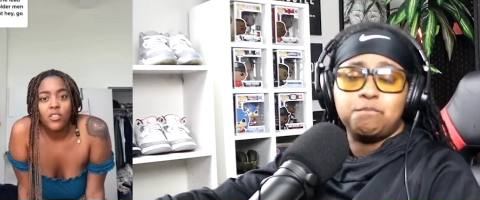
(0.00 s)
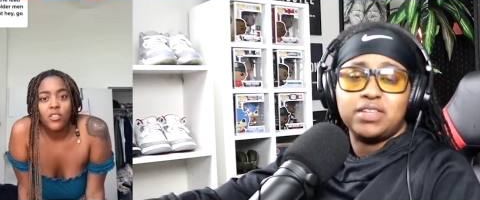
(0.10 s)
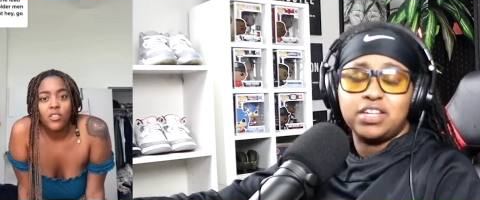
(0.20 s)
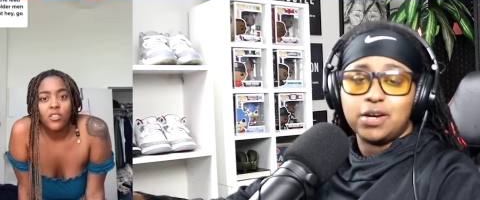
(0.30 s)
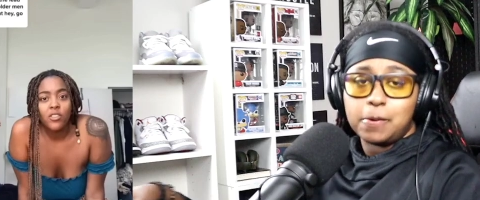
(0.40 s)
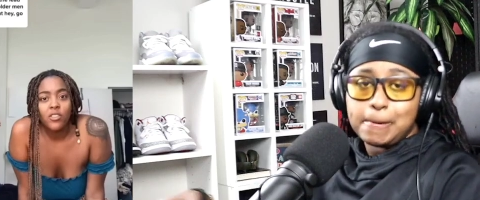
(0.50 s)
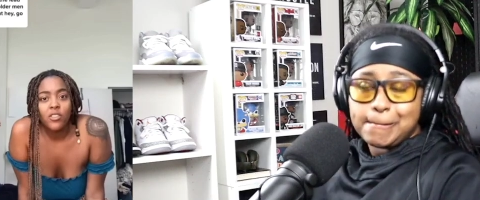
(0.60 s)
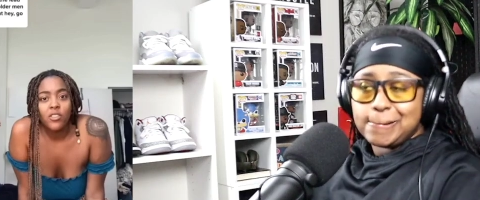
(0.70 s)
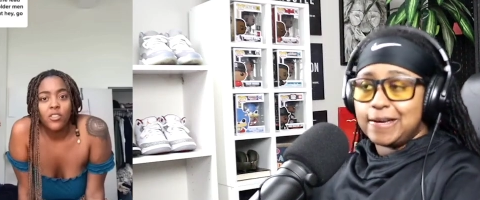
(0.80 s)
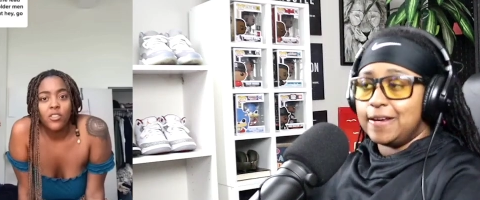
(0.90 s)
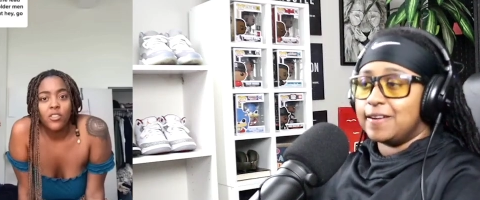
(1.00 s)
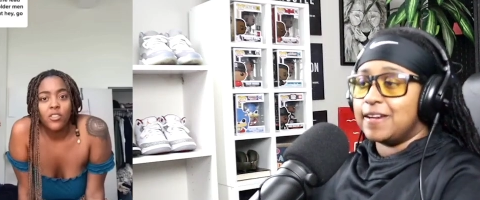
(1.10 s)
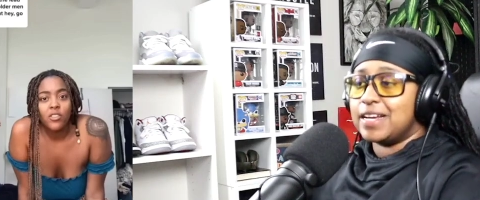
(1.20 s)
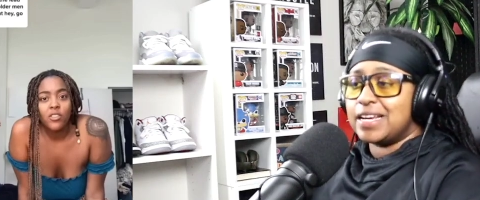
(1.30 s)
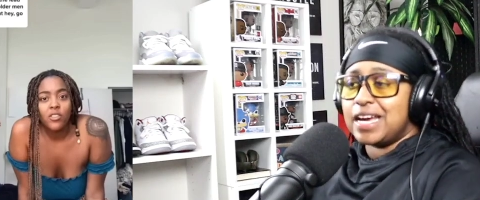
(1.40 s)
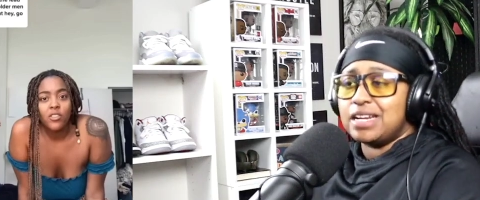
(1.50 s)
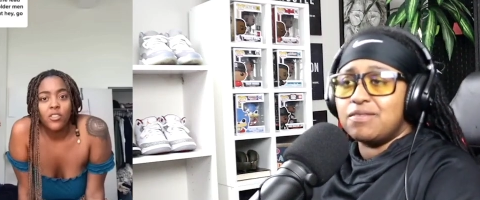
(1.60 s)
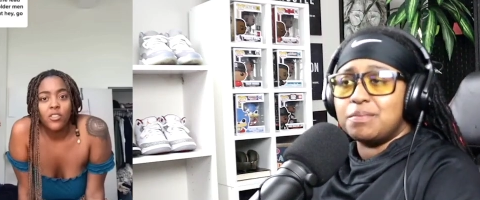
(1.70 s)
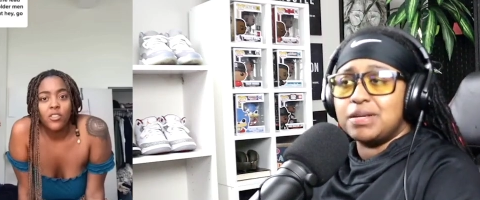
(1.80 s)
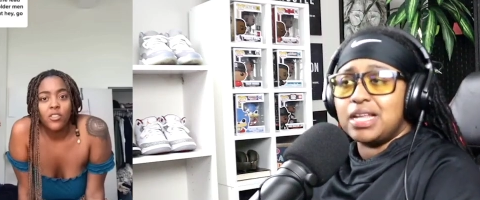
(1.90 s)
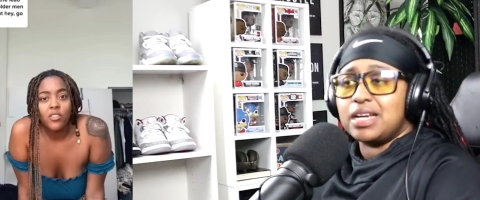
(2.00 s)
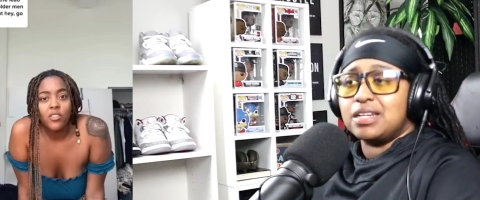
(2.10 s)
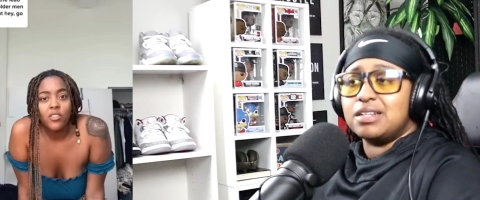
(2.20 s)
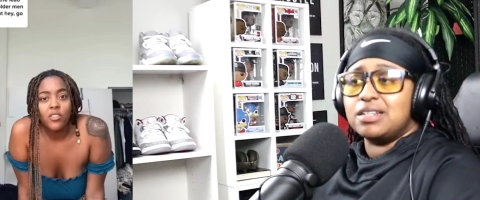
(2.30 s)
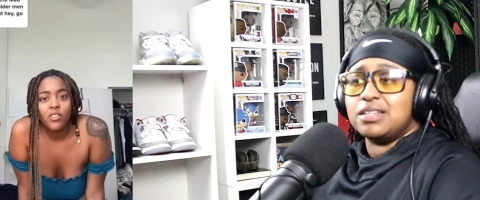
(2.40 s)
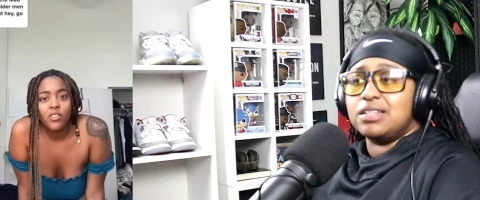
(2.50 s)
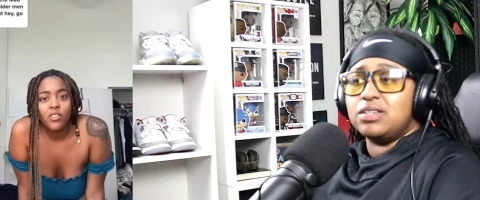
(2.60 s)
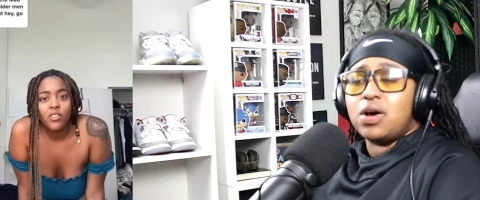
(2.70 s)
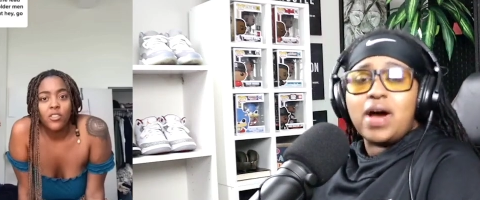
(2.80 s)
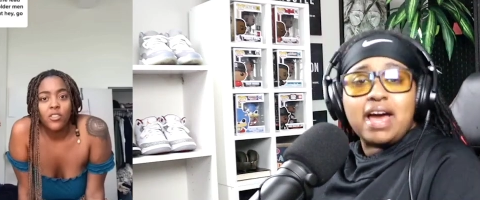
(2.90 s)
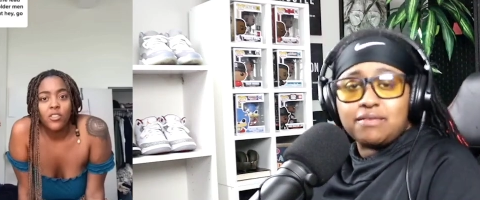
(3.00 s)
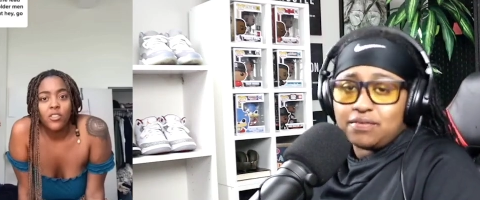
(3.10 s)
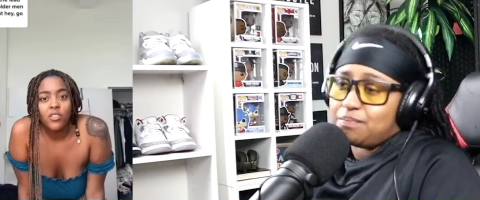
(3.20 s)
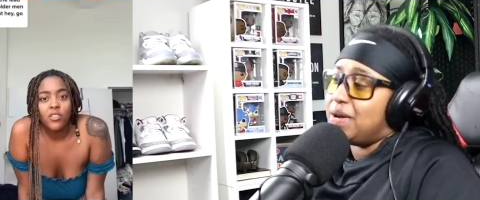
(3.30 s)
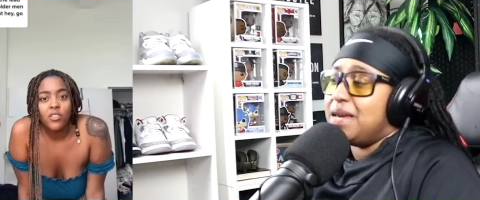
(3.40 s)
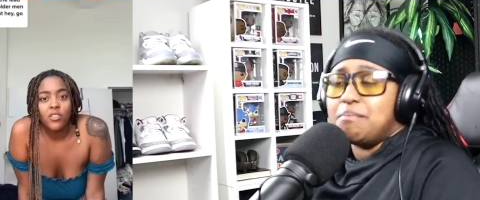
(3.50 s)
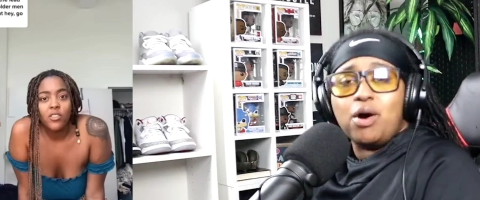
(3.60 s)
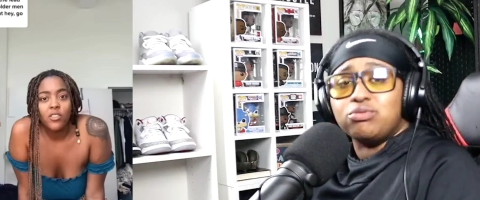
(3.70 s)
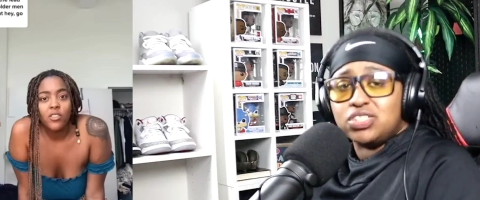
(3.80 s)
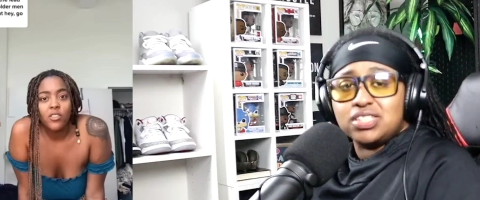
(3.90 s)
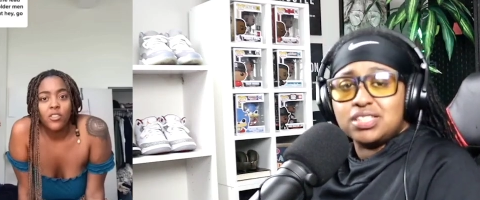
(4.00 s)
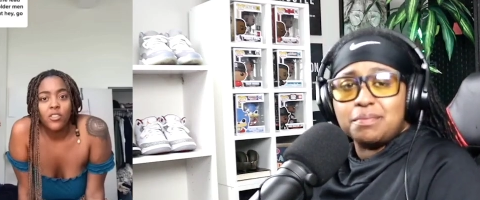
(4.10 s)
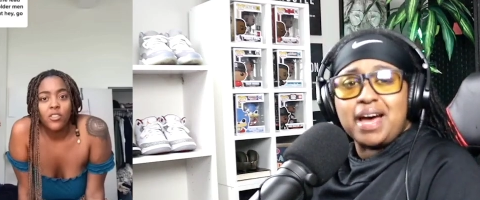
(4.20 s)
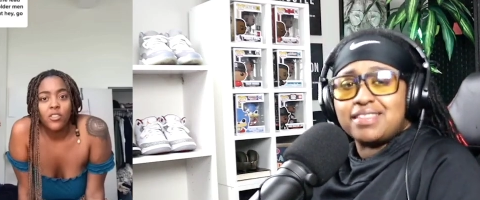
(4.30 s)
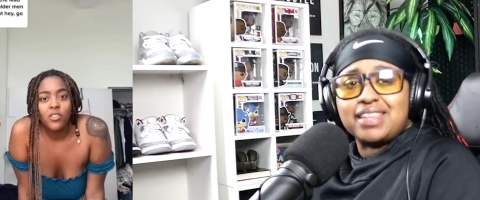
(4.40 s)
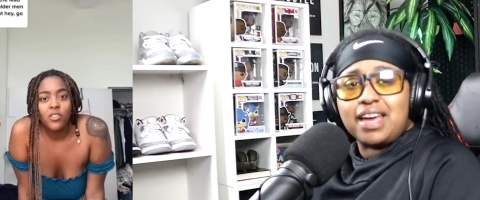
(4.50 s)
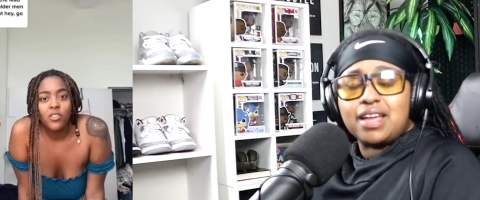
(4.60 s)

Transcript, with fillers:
Speaker 1: You know, and a nigga can't even be like, you know, have e- emotions about that.